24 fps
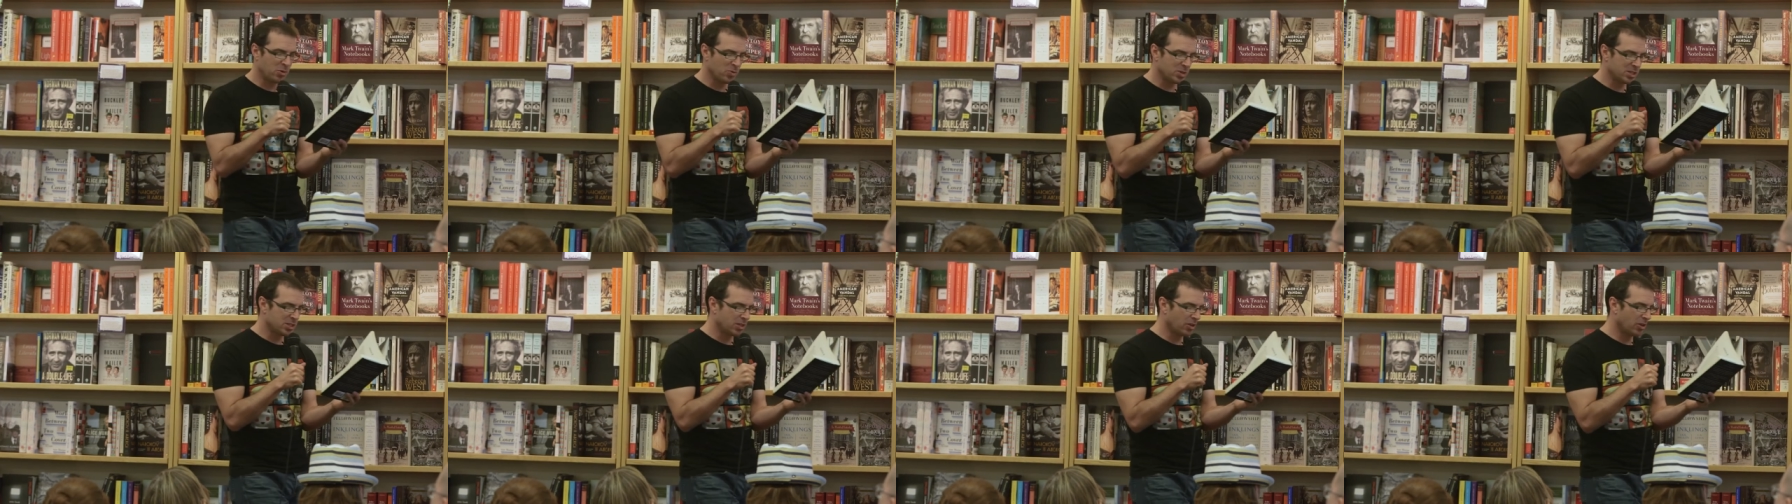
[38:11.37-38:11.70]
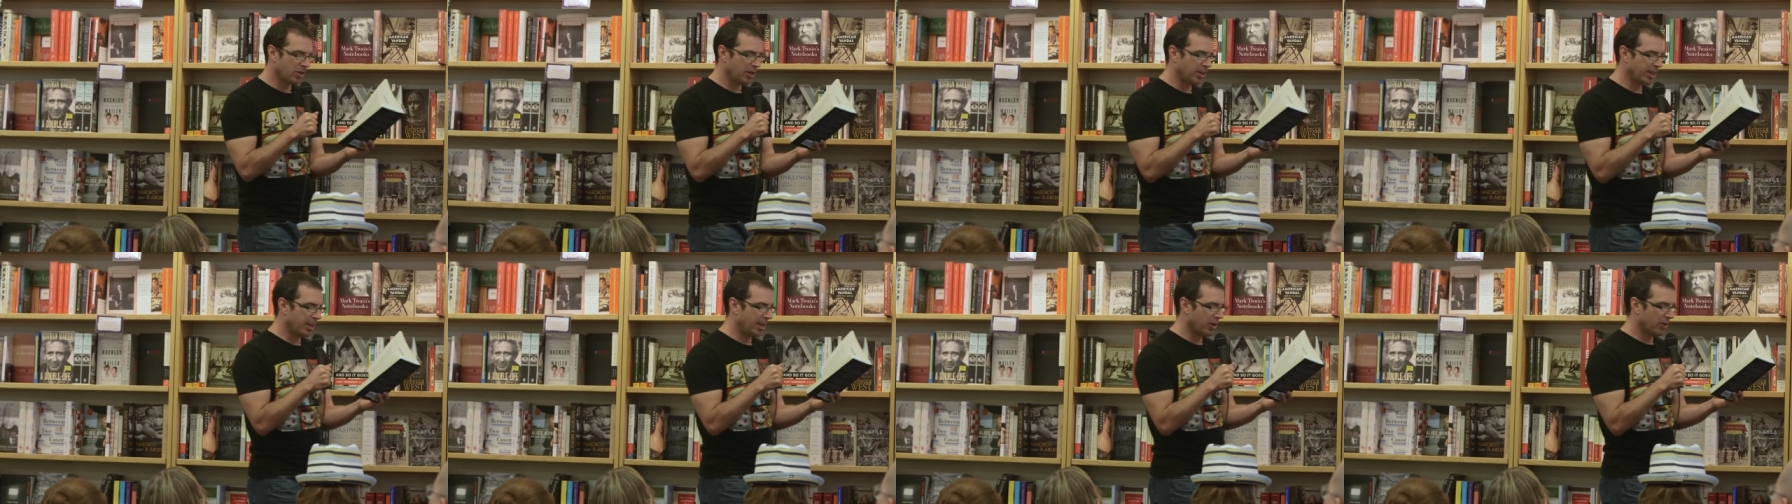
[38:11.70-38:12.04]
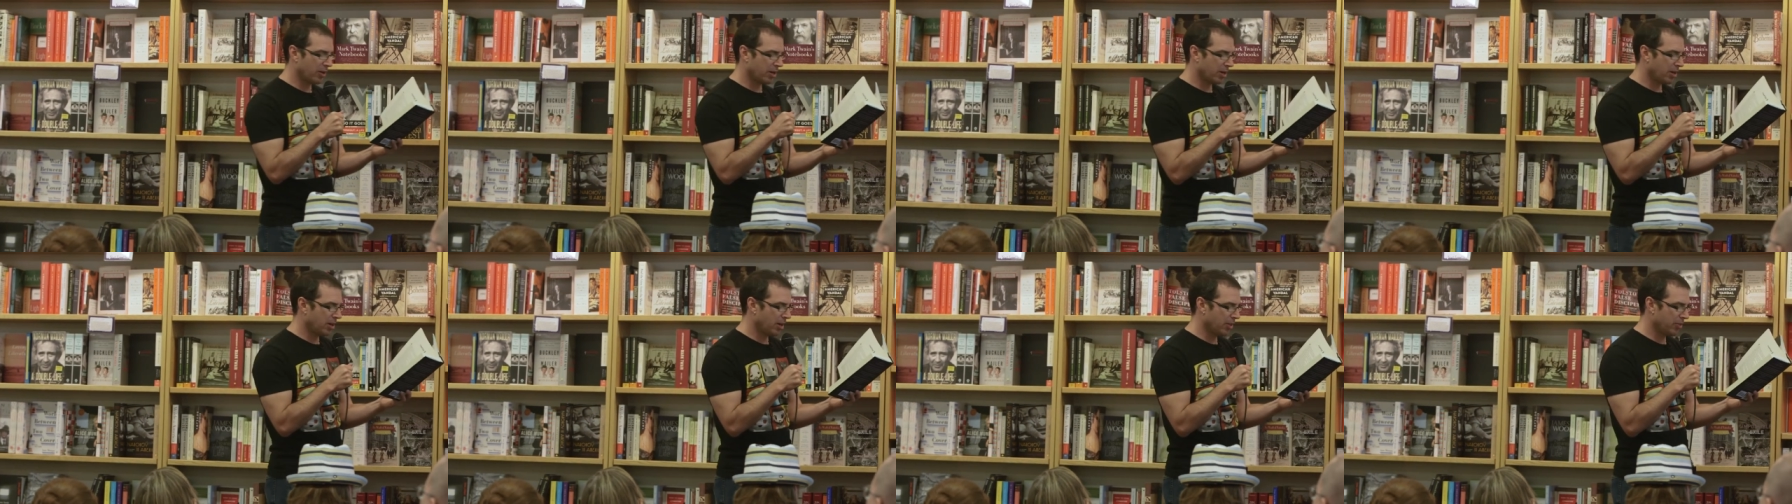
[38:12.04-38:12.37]
was learning how
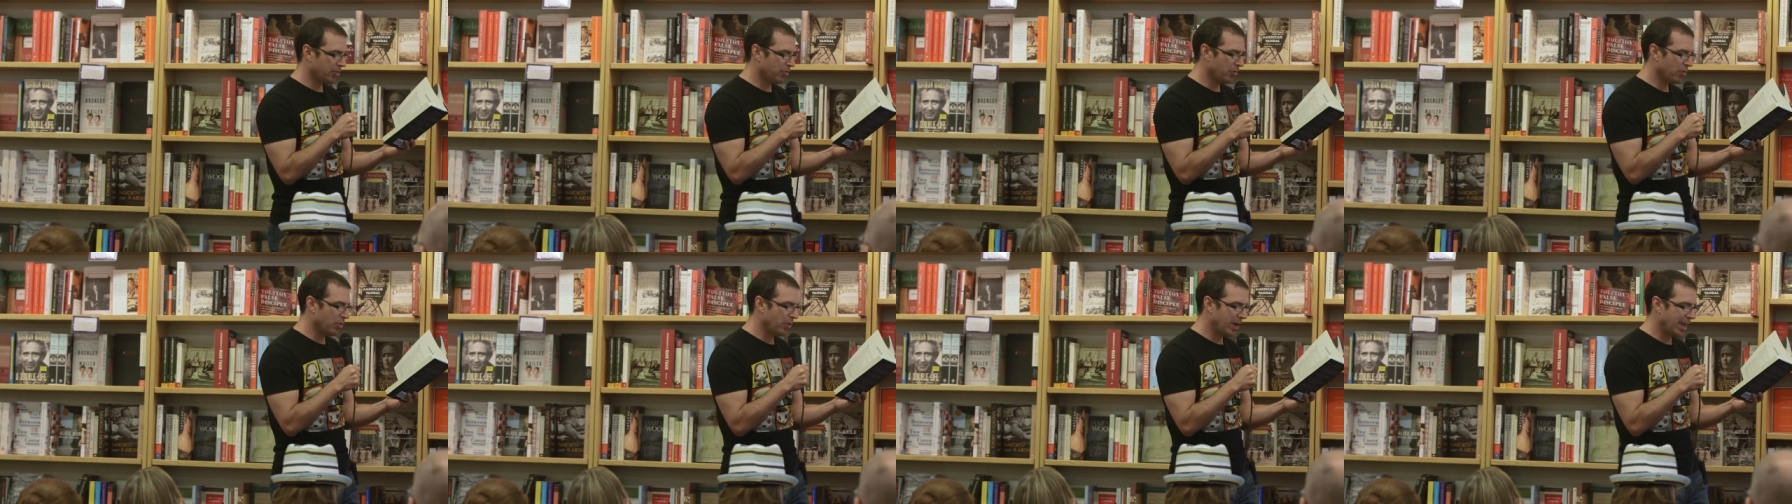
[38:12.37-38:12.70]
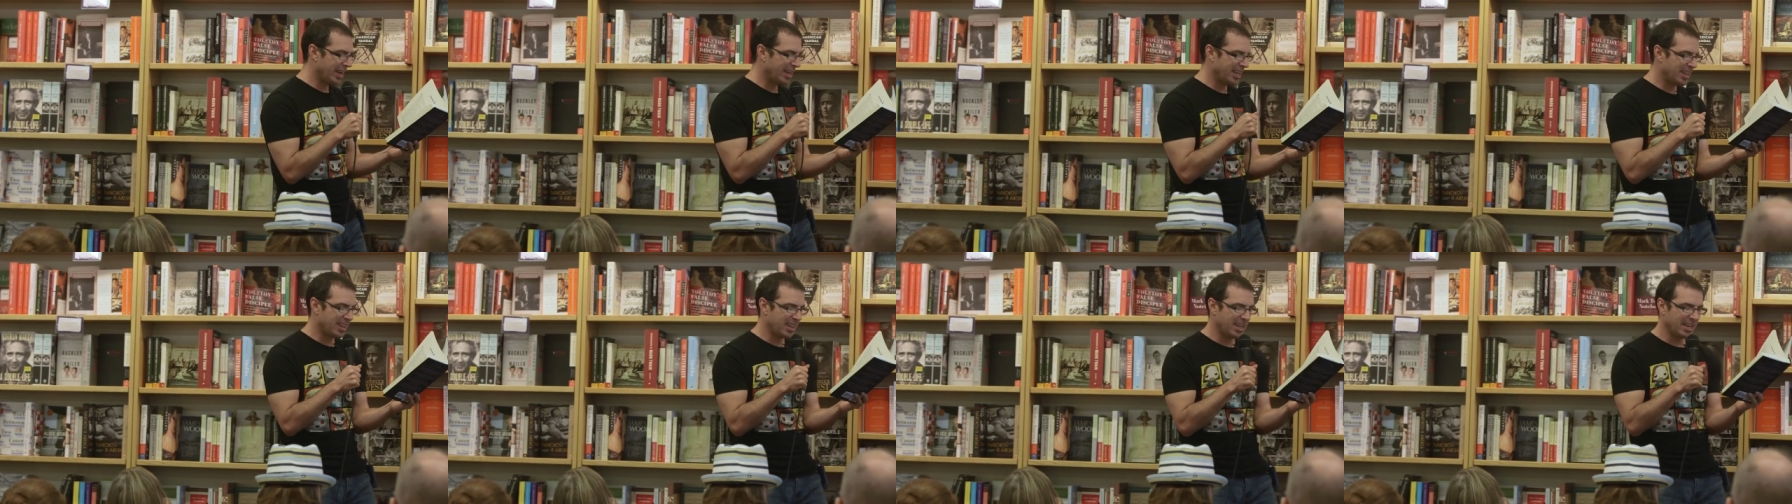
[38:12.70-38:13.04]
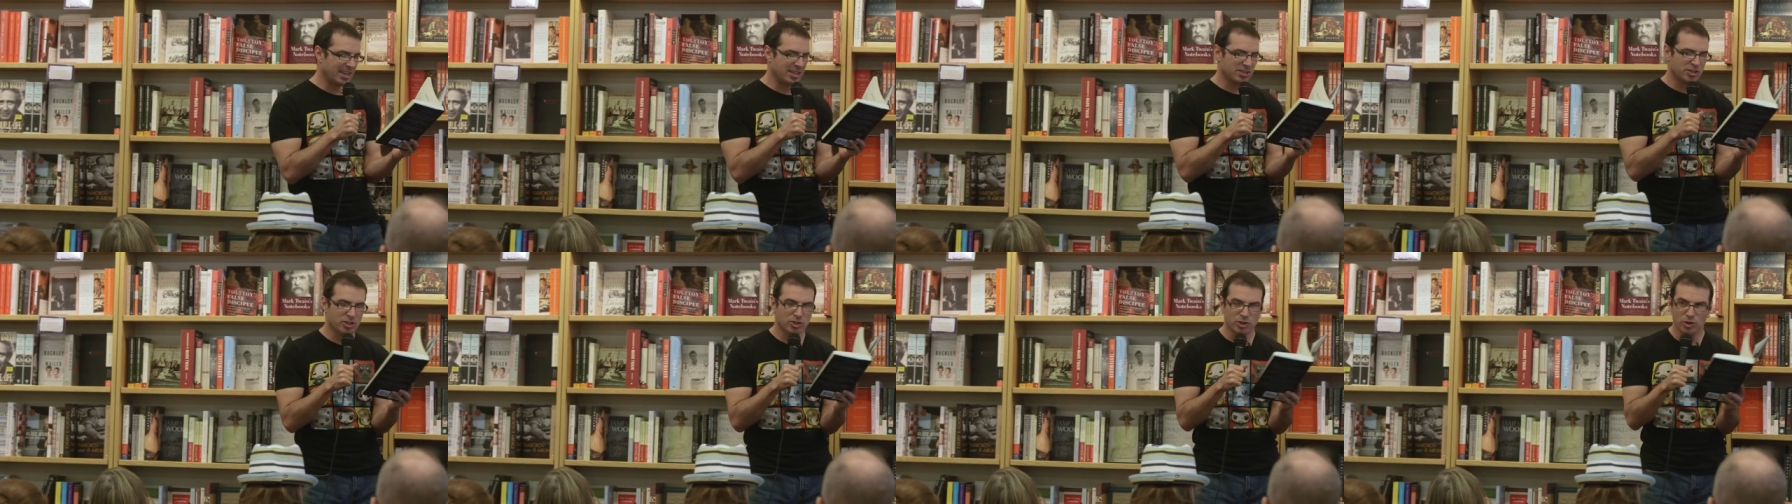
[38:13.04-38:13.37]
to cut through anything,
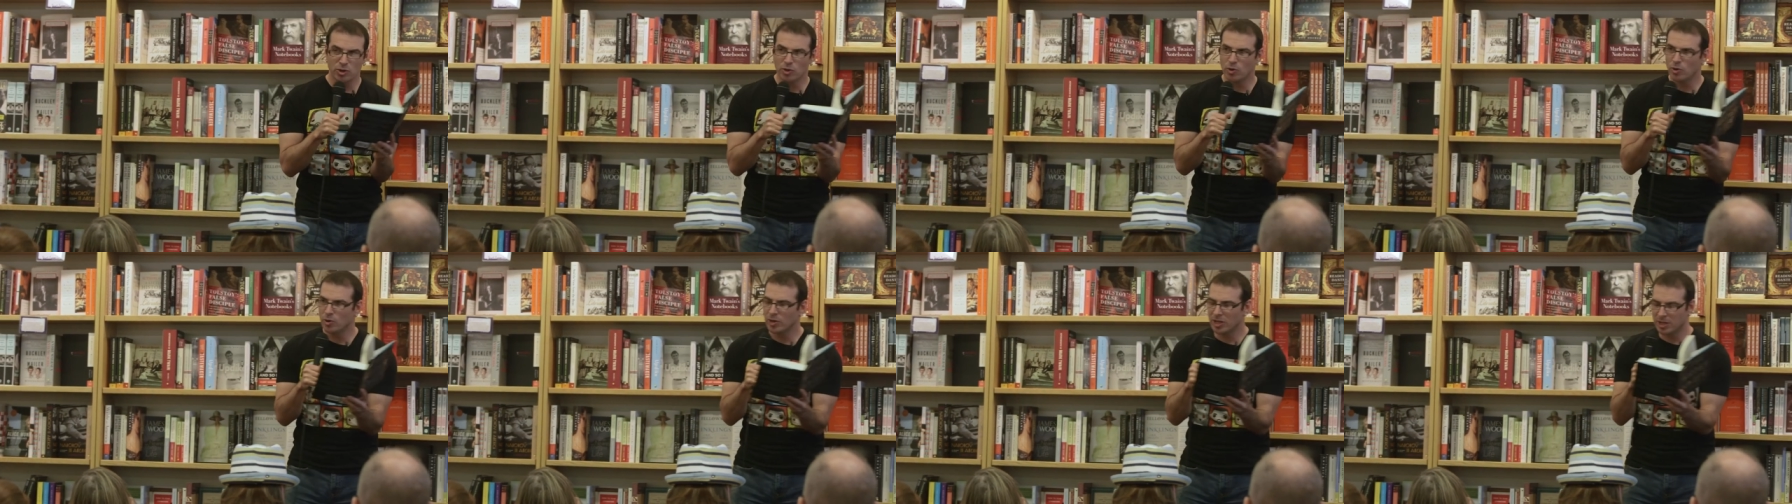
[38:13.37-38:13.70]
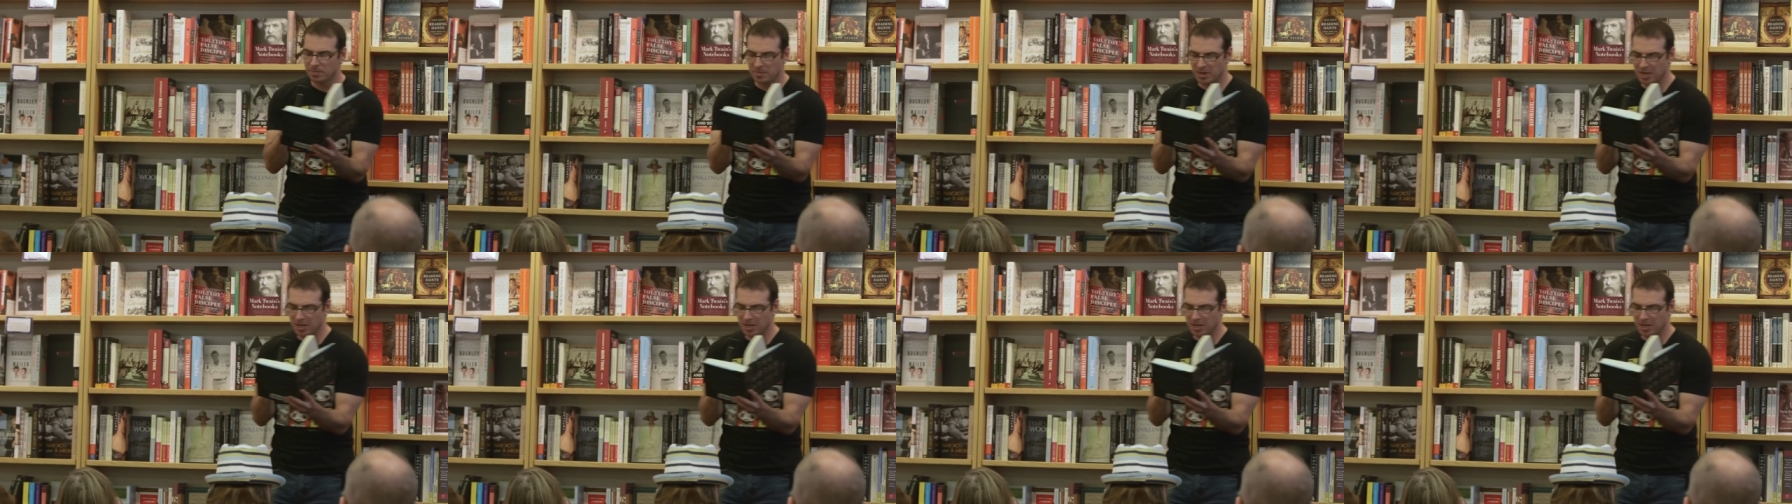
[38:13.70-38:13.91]
and soon he'd